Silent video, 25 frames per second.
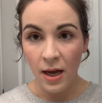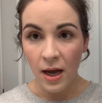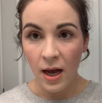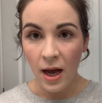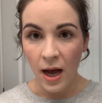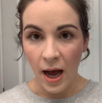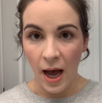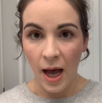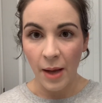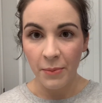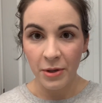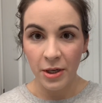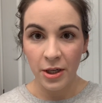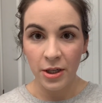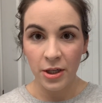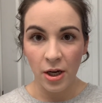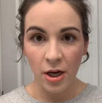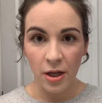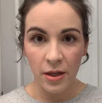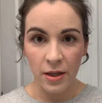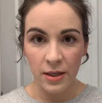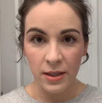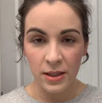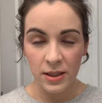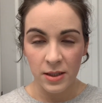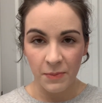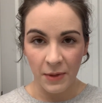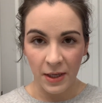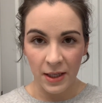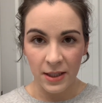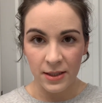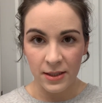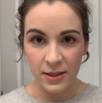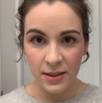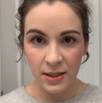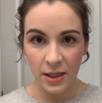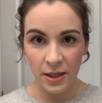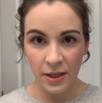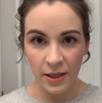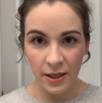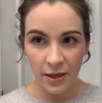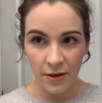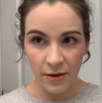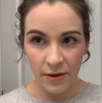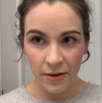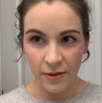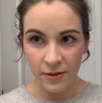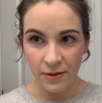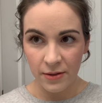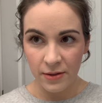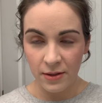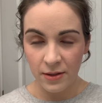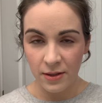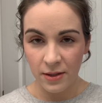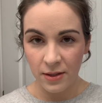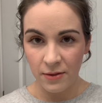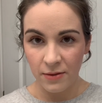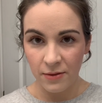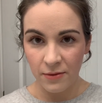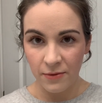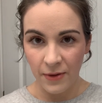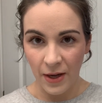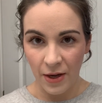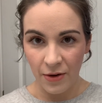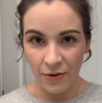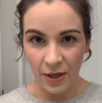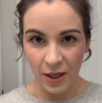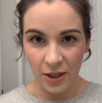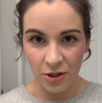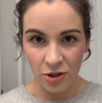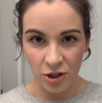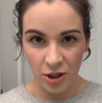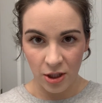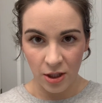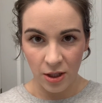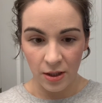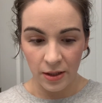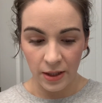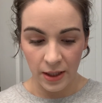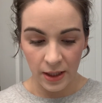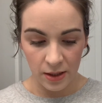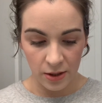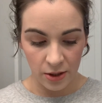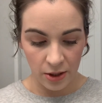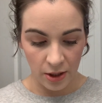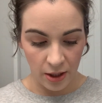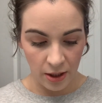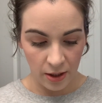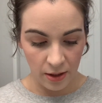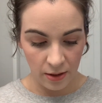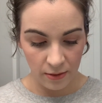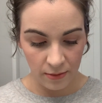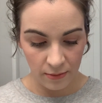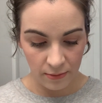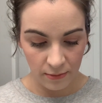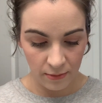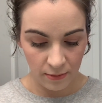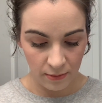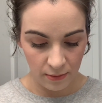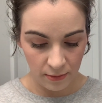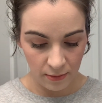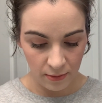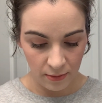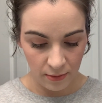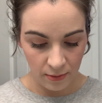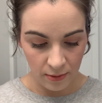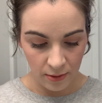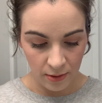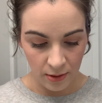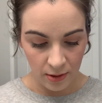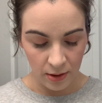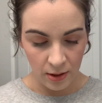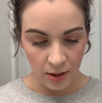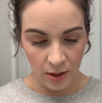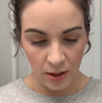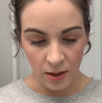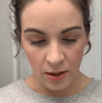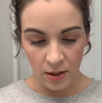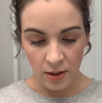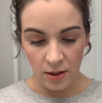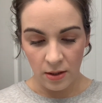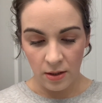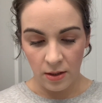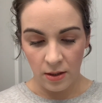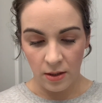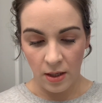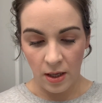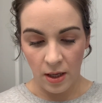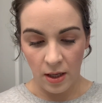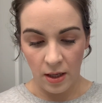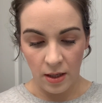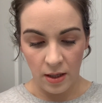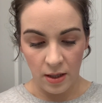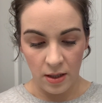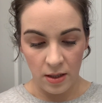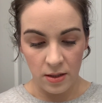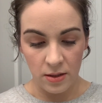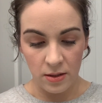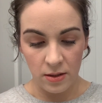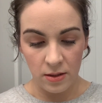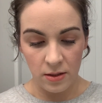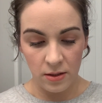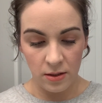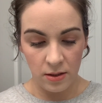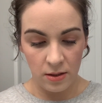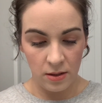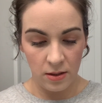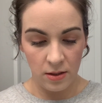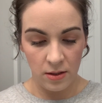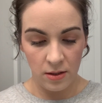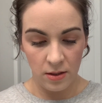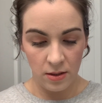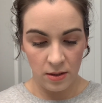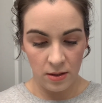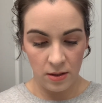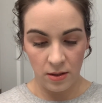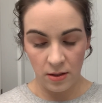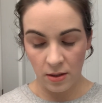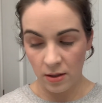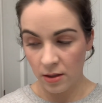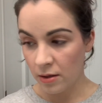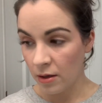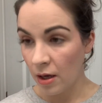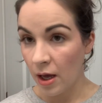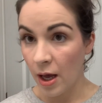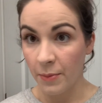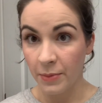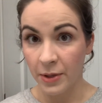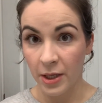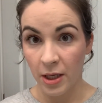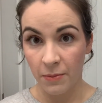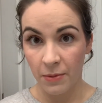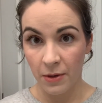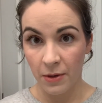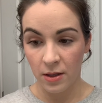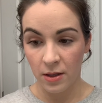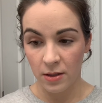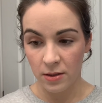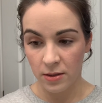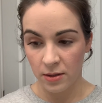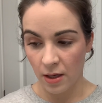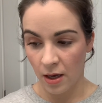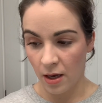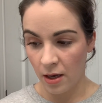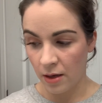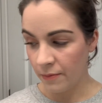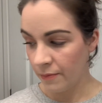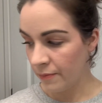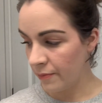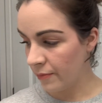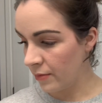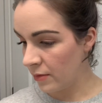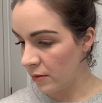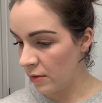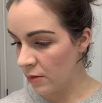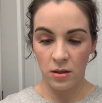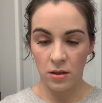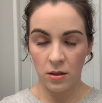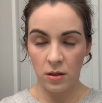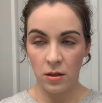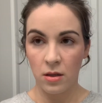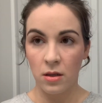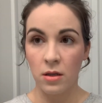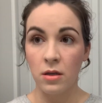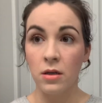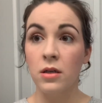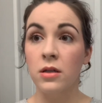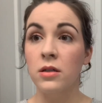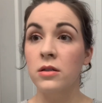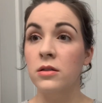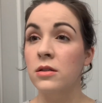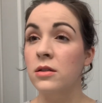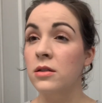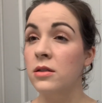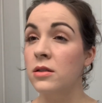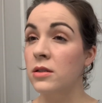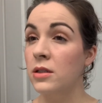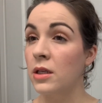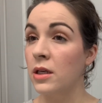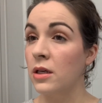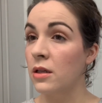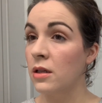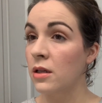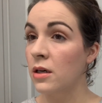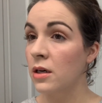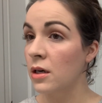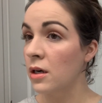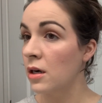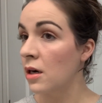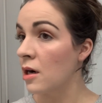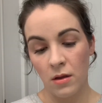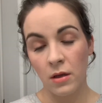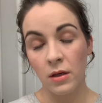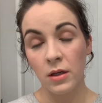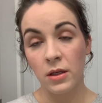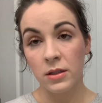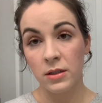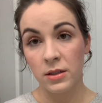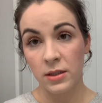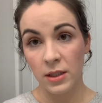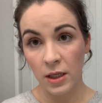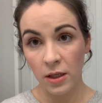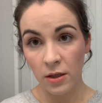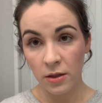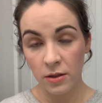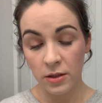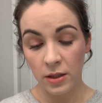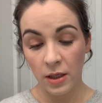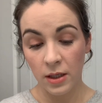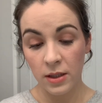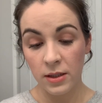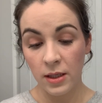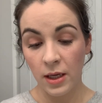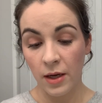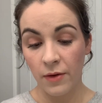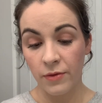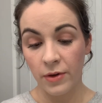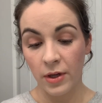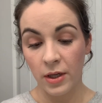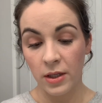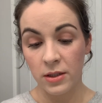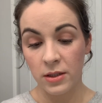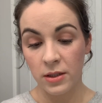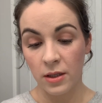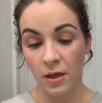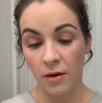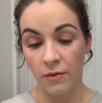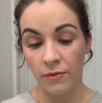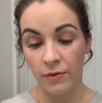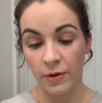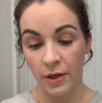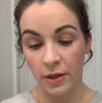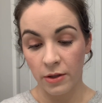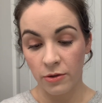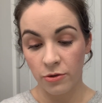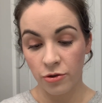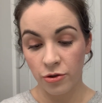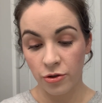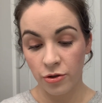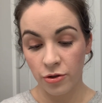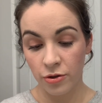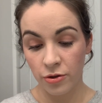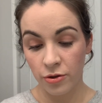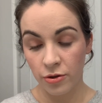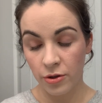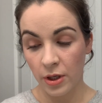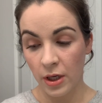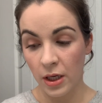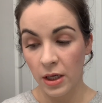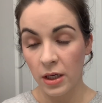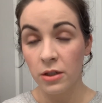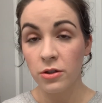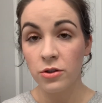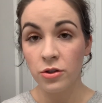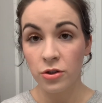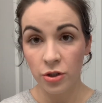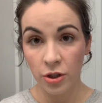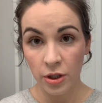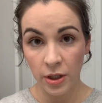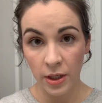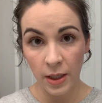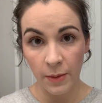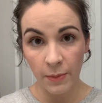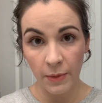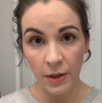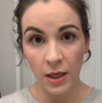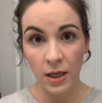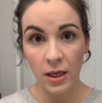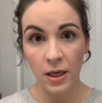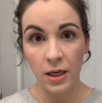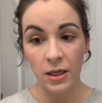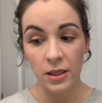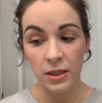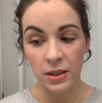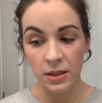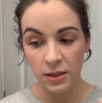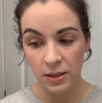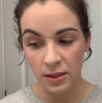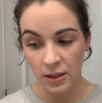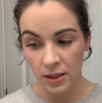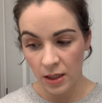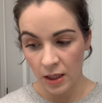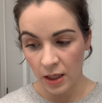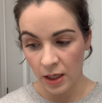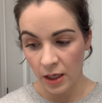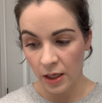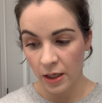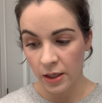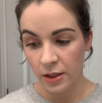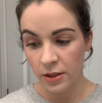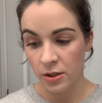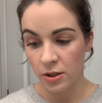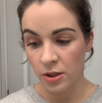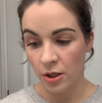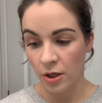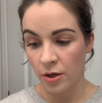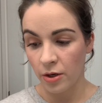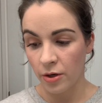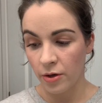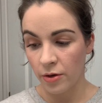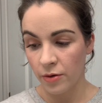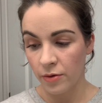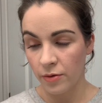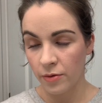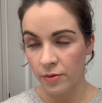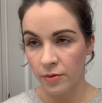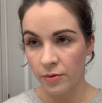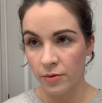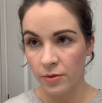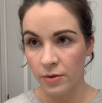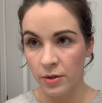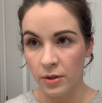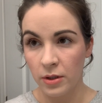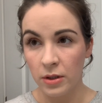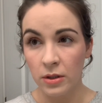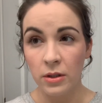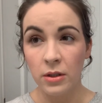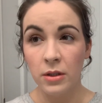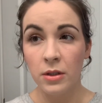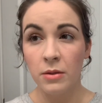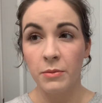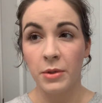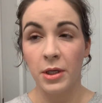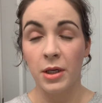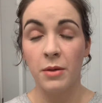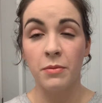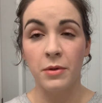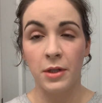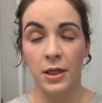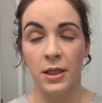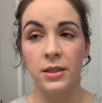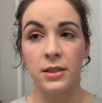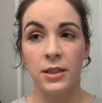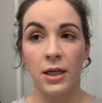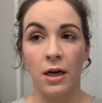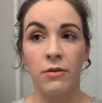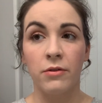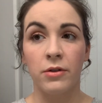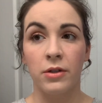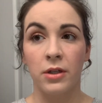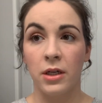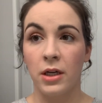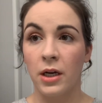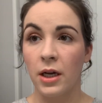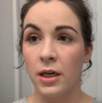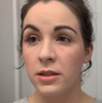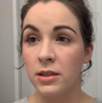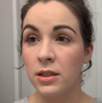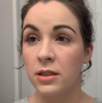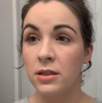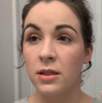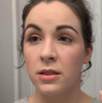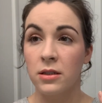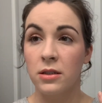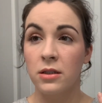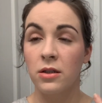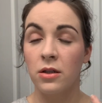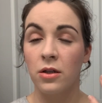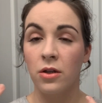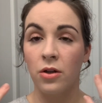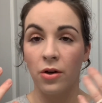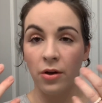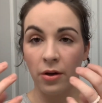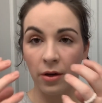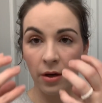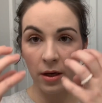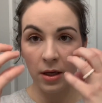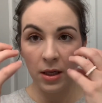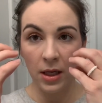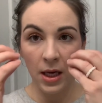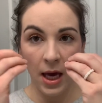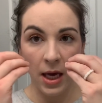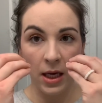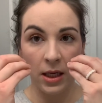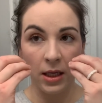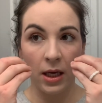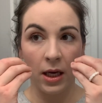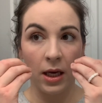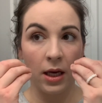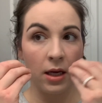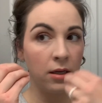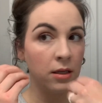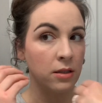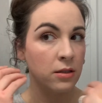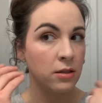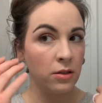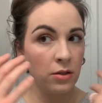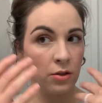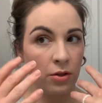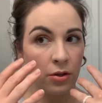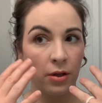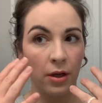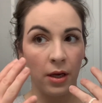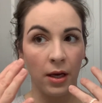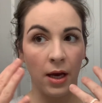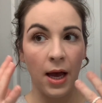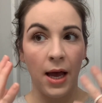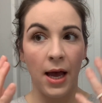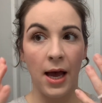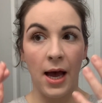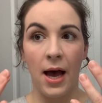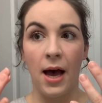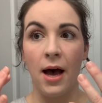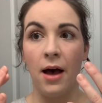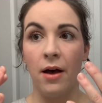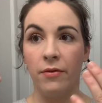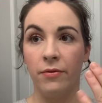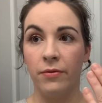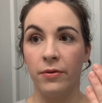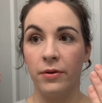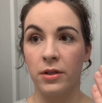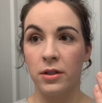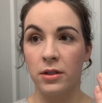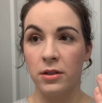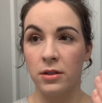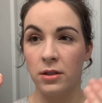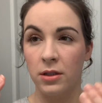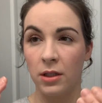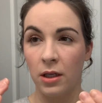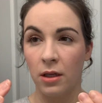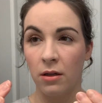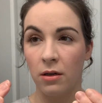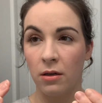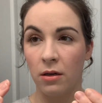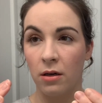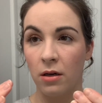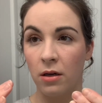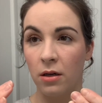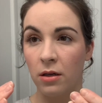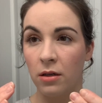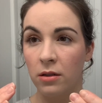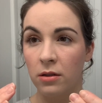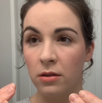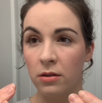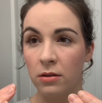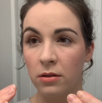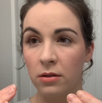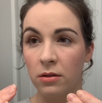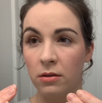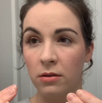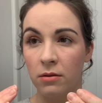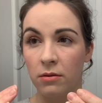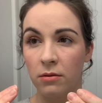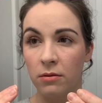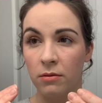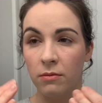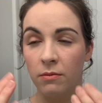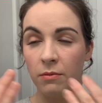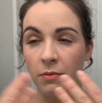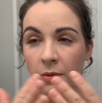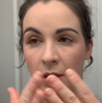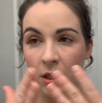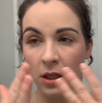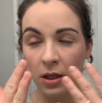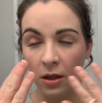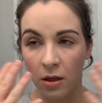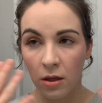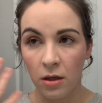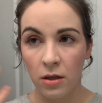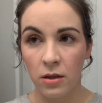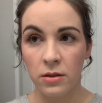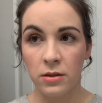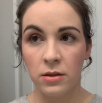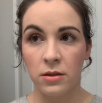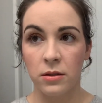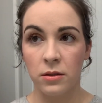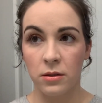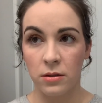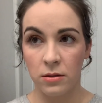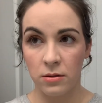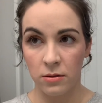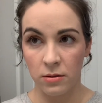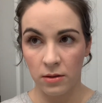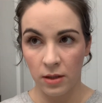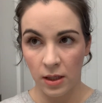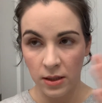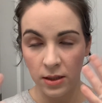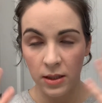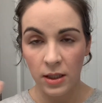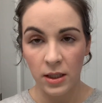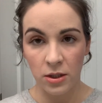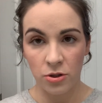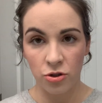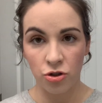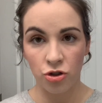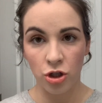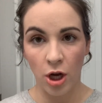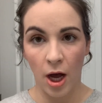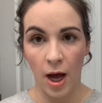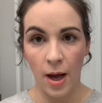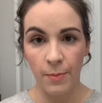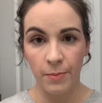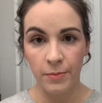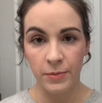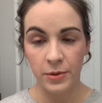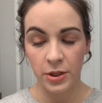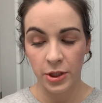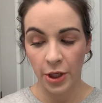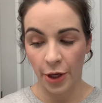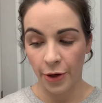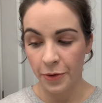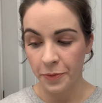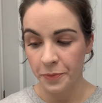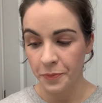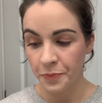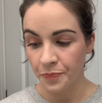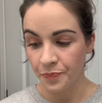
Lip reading: I'm gonna call this my secret foundation elixir. And I'm keeping guy. The concealer does have nice coverage and it's creamy and it's thick, but it blends out really nice. It doesn't look cakey. It doesn't look like I have concealer on, but it did its job. So